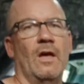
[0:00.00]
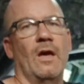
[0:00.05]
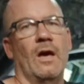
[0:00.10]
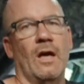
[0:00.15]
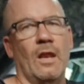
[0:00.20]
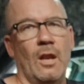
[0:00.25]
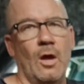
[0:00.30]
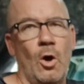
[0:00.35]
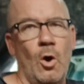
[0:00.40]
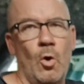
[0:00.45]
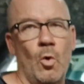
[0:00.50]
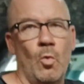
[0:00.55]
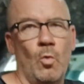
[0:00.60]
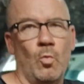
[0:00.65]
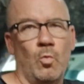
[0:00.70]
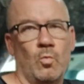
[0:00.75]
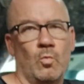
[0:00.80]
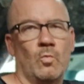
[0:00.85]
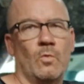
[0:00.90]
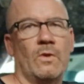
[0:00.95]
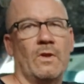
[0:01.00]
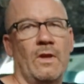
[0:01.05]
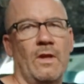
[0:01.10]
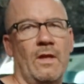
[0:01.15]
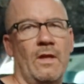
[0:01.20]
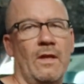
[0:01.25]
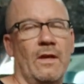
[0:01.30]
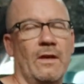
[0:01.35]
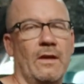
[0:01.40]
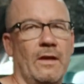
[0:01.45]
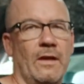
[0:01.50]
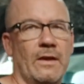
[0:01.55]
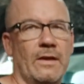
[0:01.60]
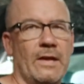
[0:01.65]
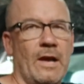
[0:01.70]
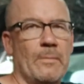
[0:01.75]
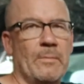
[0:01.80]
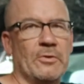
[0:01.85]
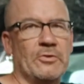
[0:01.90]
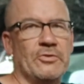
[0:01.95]
Hello.
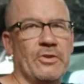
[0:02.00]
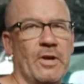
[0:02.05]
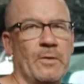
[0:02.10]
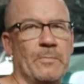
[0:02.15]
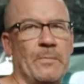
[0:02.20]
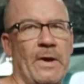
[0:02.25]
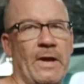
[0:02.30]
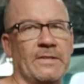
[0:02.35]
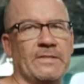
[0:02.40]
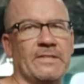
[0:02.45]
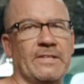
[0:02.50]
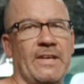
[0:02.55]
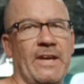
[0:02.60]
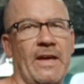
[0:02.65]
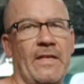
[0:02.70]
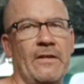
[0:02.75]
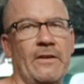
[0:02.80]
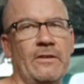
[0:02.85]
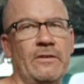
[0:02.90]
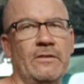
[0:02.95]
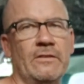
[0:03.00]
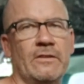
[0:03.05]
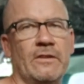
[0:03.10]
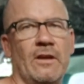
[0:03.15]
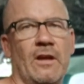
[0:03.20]
Got my truck back together.